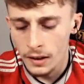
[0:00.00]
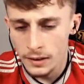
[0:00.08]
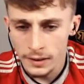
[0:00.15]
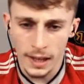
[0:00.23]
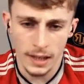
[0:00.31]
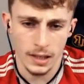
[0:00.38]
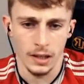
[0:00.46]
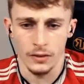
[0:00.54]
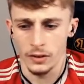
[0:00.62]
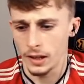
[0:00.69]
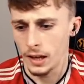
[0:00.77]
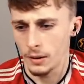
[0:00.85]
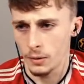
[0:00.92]
That's another
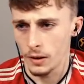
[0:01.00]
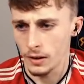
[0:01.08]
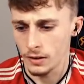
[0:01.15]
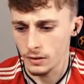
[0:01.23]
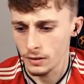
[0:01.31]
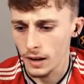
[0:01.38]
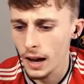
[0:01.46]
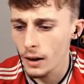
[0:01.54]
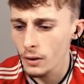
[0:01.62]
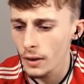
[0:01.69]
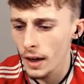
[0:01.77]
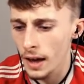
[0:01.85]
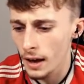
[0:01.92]
damn question. How the
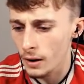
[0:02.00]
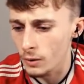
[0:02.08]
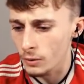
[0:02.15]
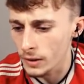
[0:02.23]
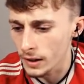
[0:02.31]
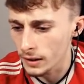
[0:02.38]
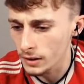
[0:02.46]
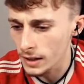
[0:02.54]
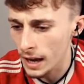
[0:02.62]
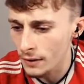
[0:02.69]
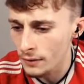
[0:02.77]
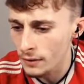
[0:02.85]
hell, yeah, does it have